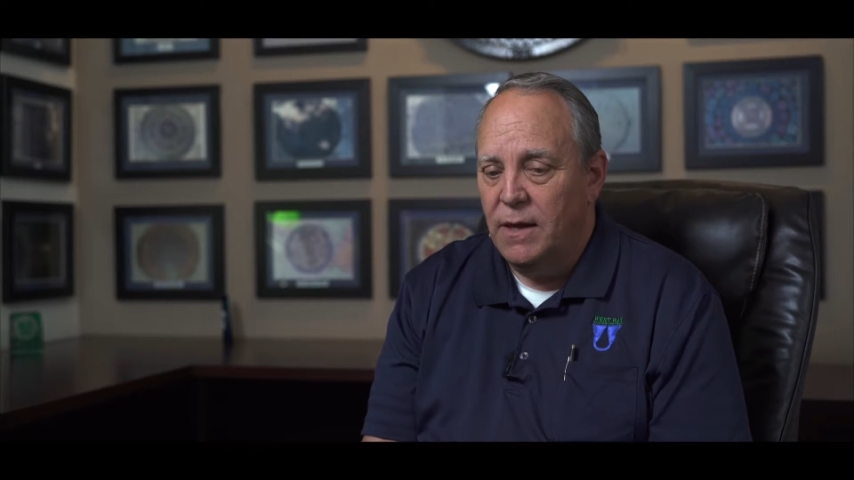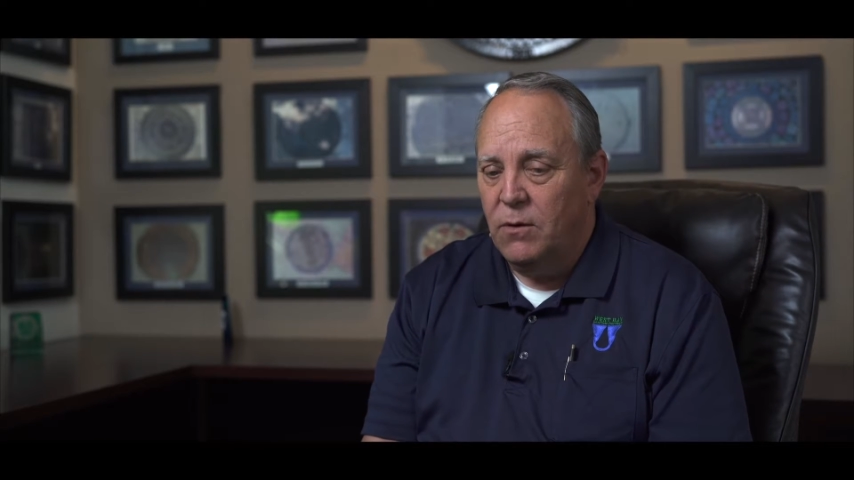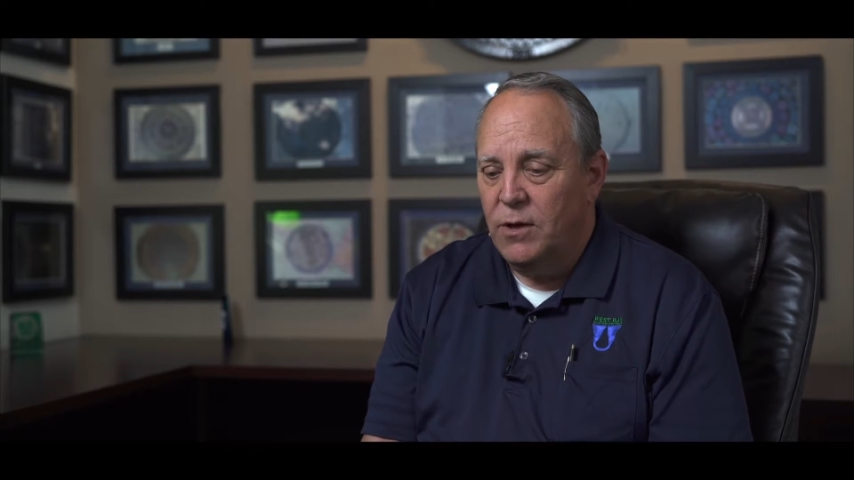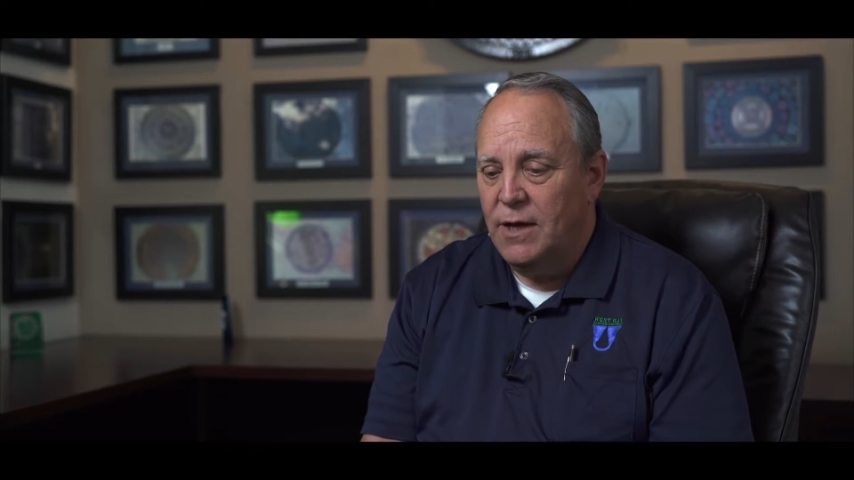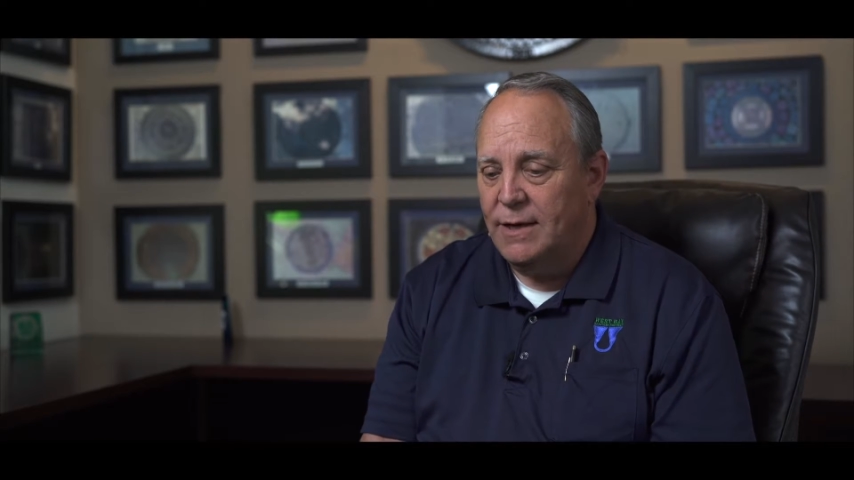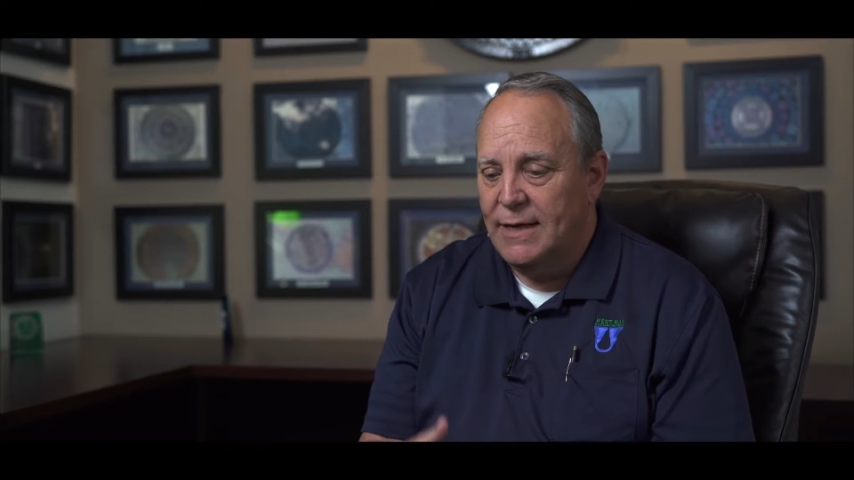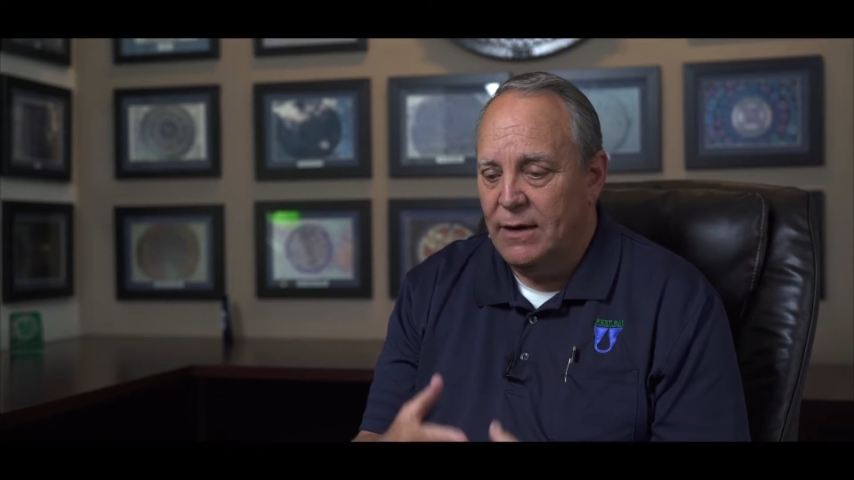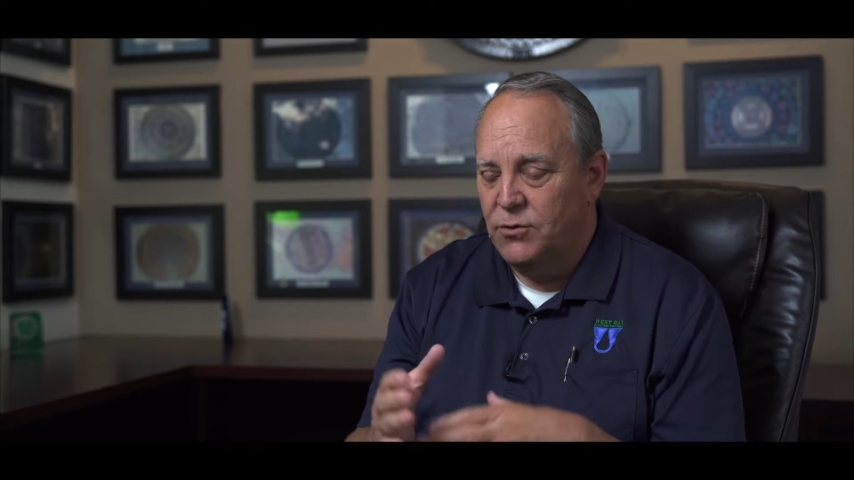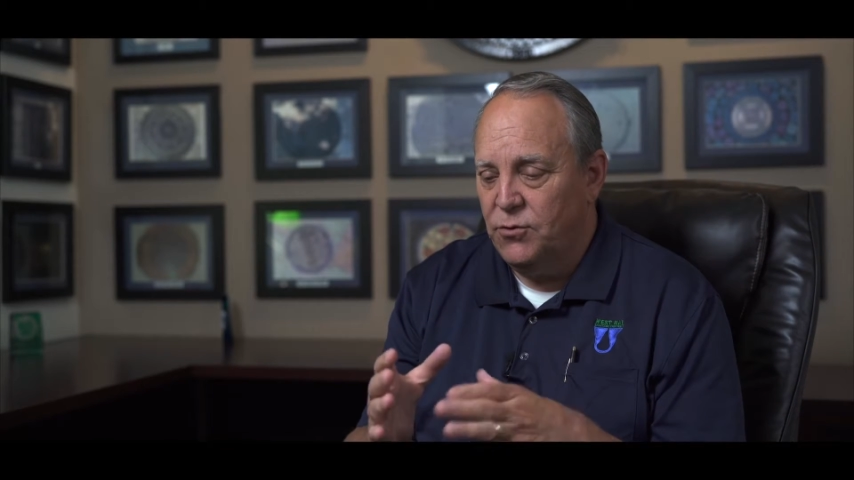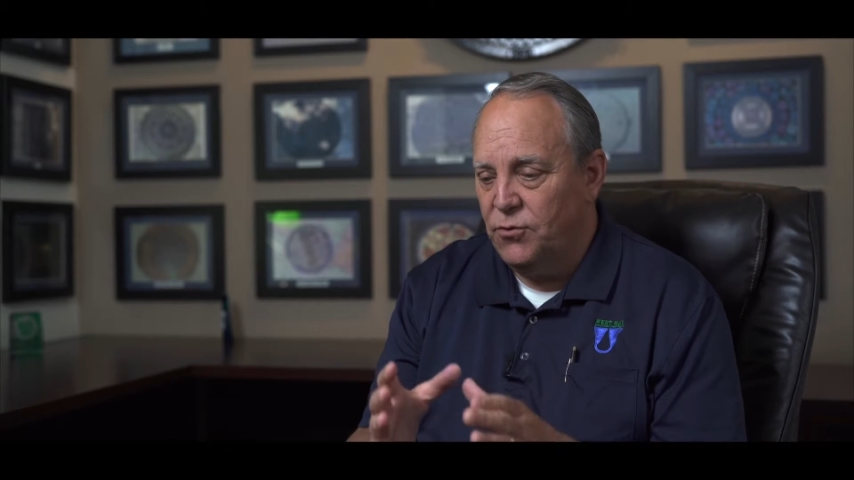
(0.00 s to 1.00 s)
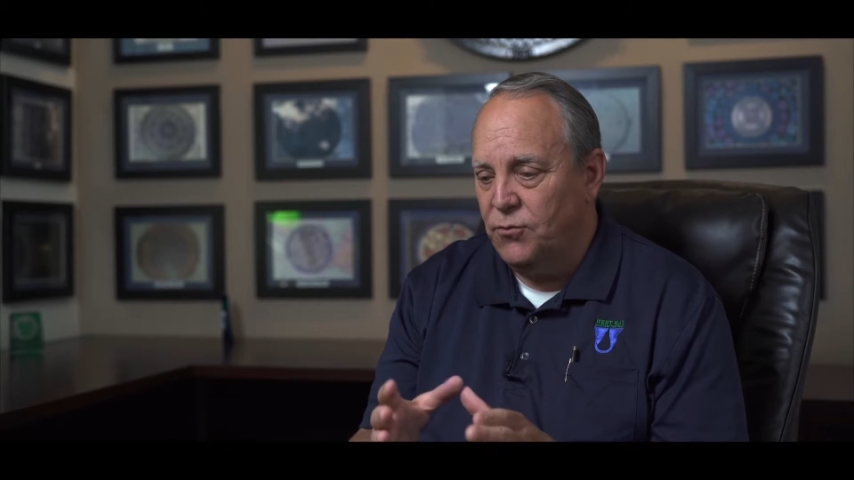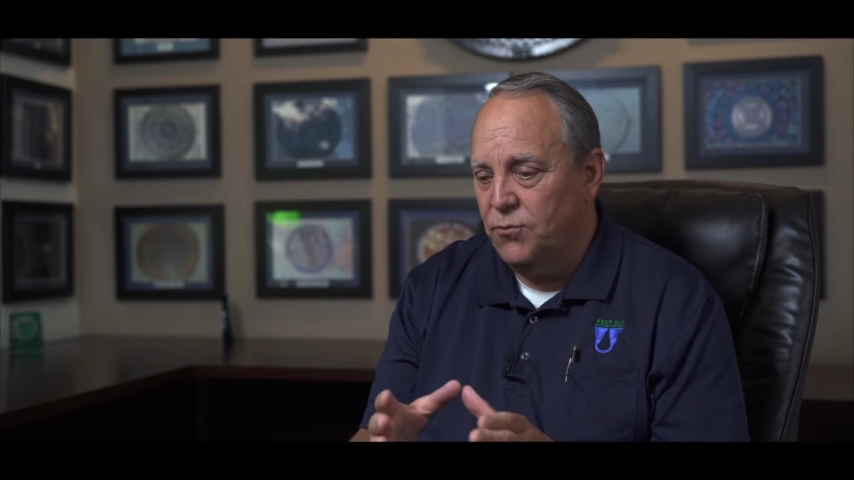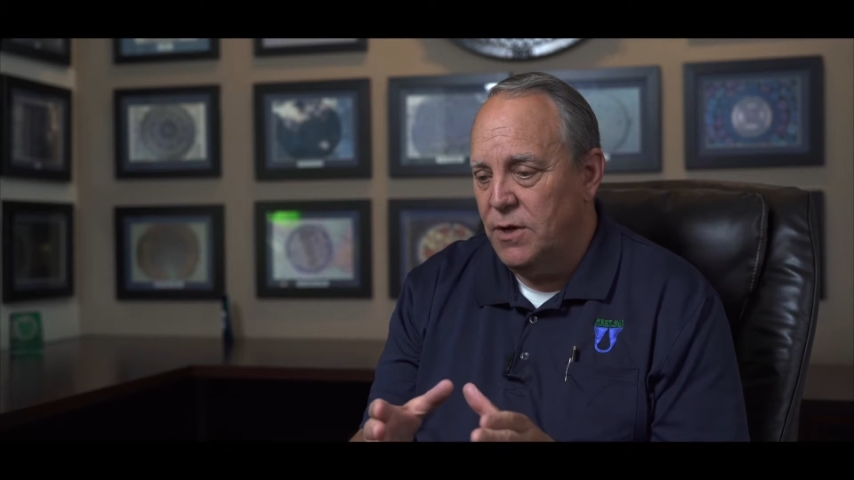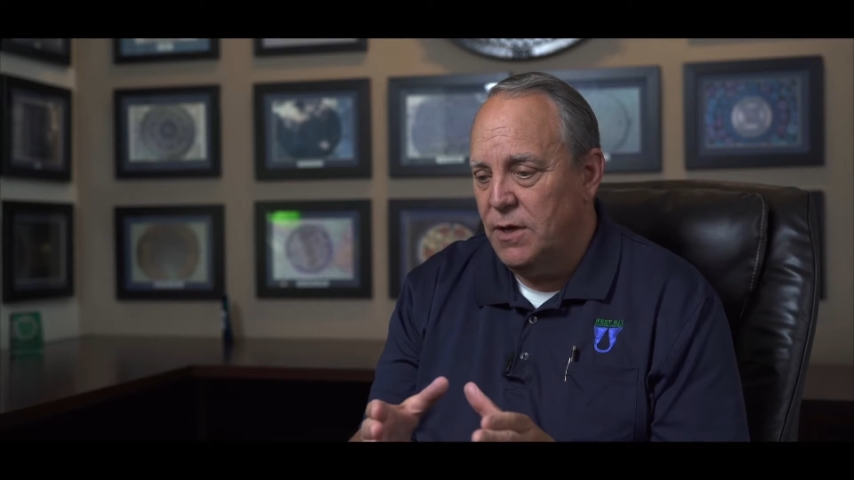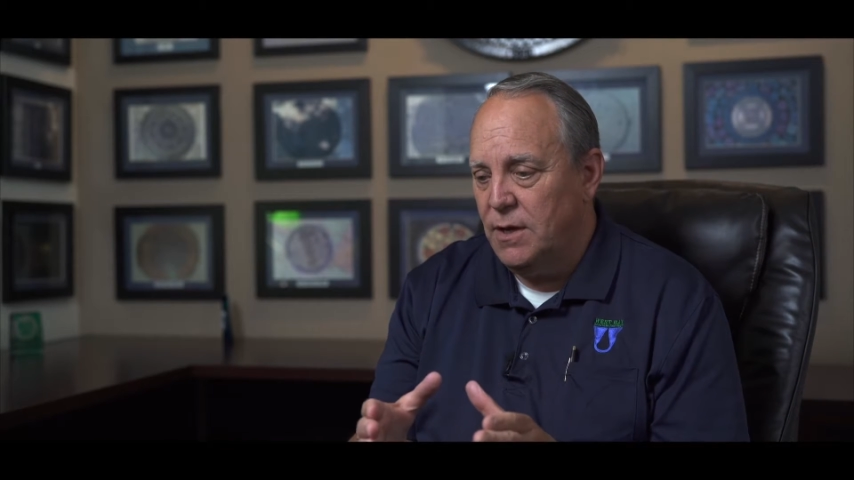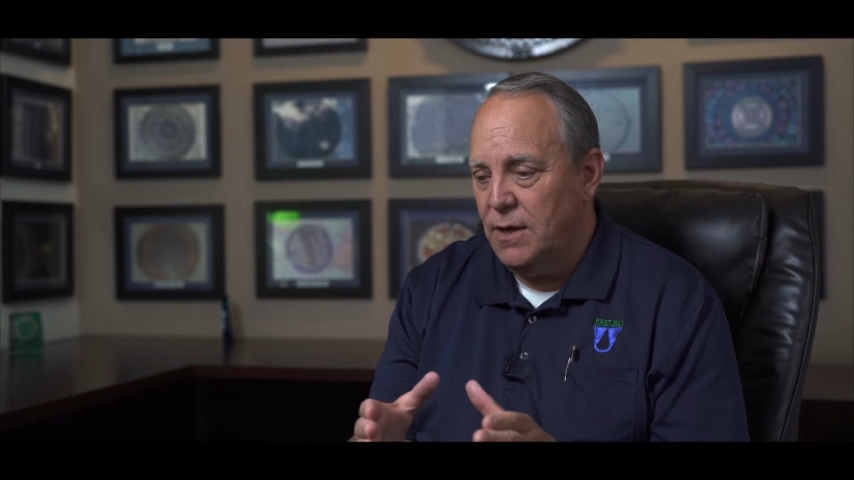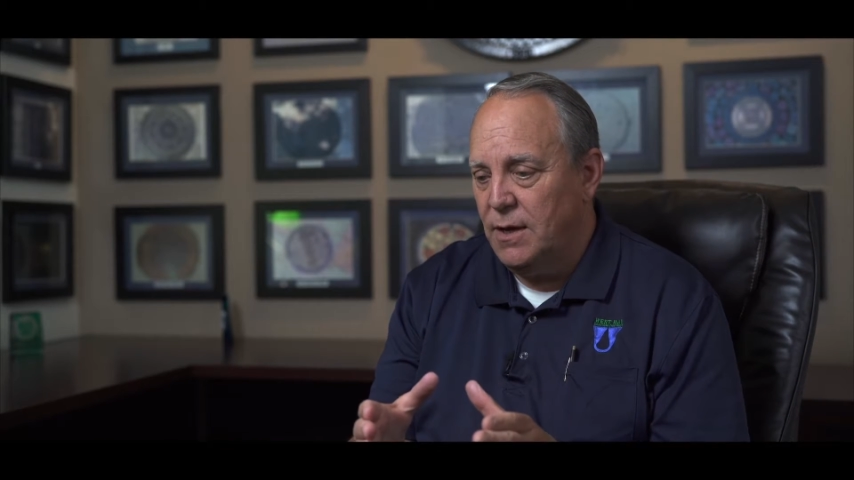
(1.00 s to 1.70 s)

we got down to three